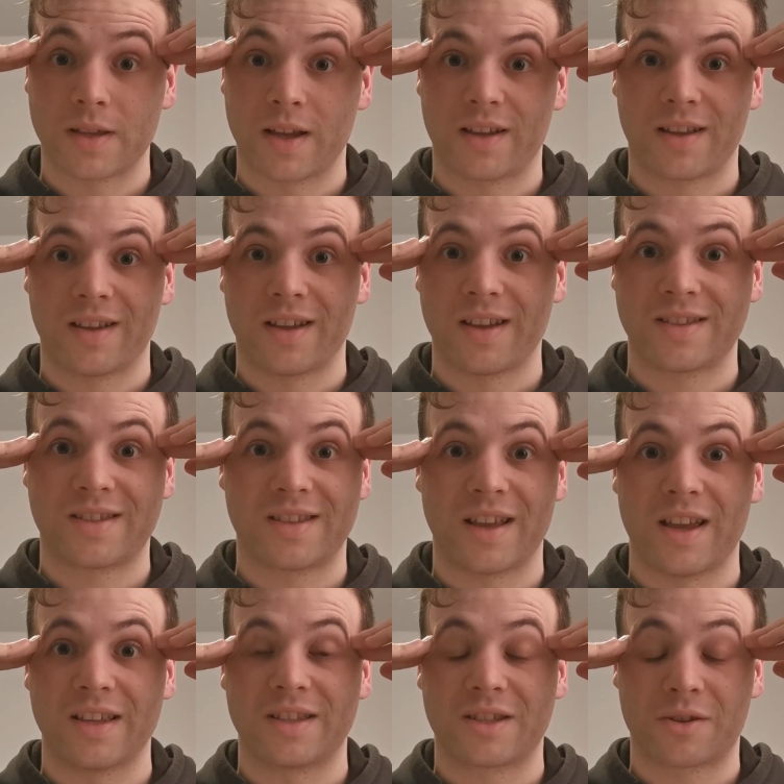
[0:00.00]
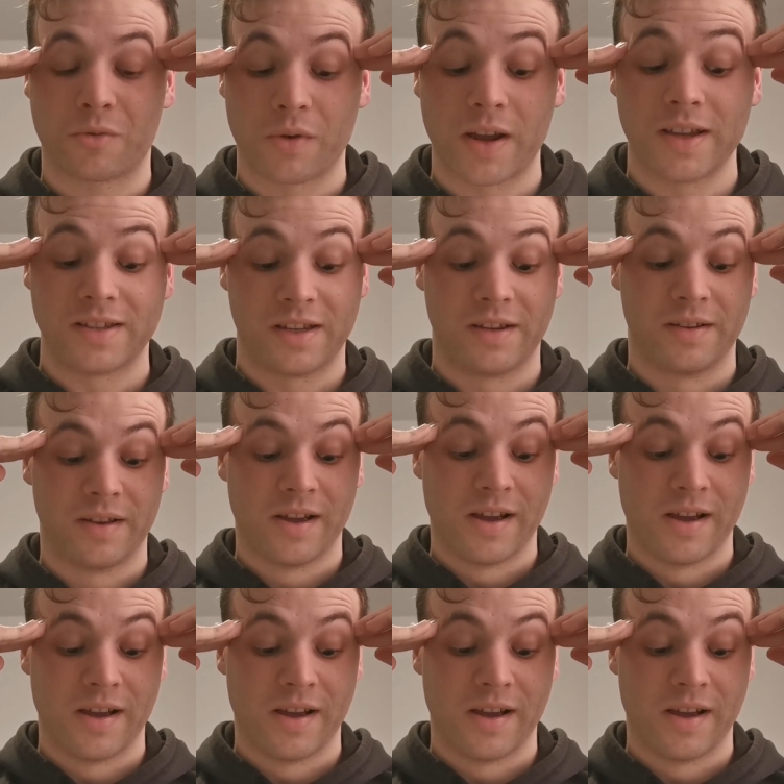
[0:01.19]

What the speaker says: Like it's crazy.